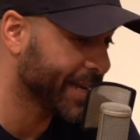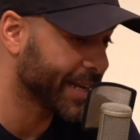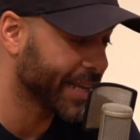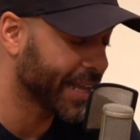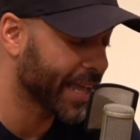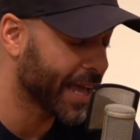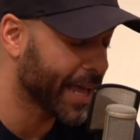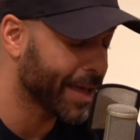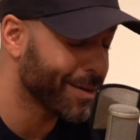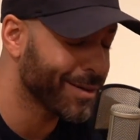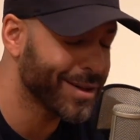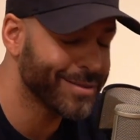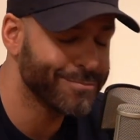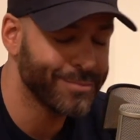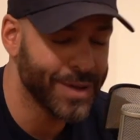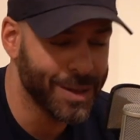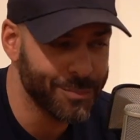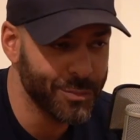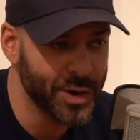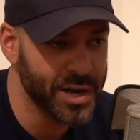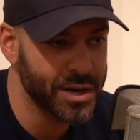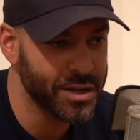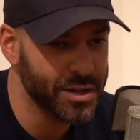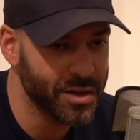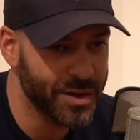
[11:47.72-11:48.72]
had a game.
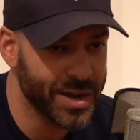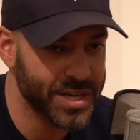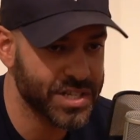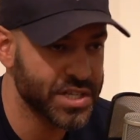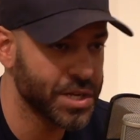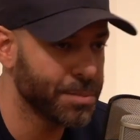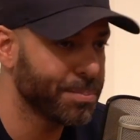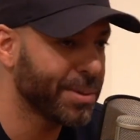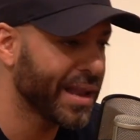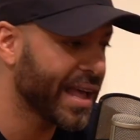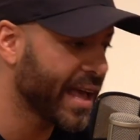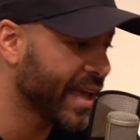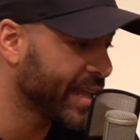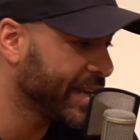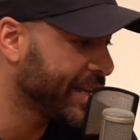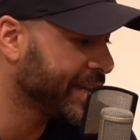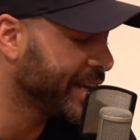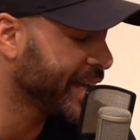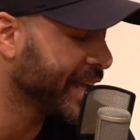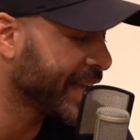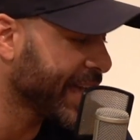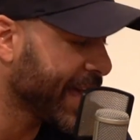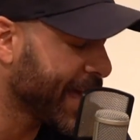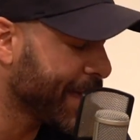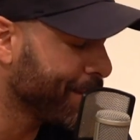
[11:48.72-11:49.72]
And when you're actually playing in
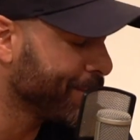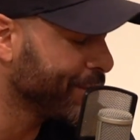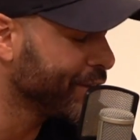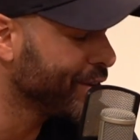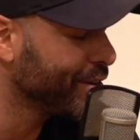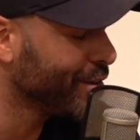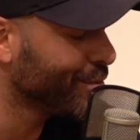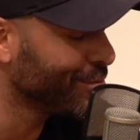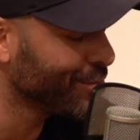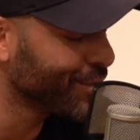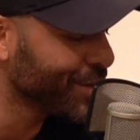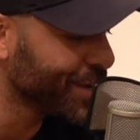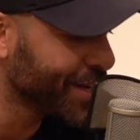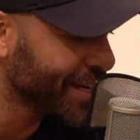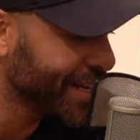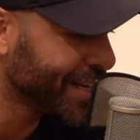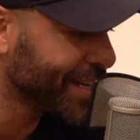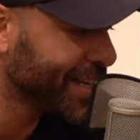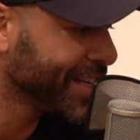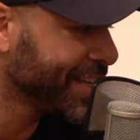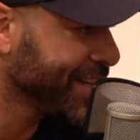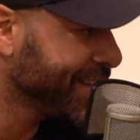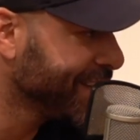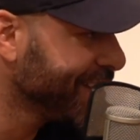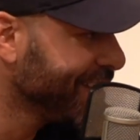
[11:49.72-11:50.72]
a game, you're not
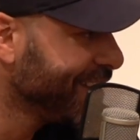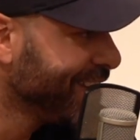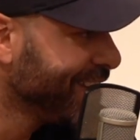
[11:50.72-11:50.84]
really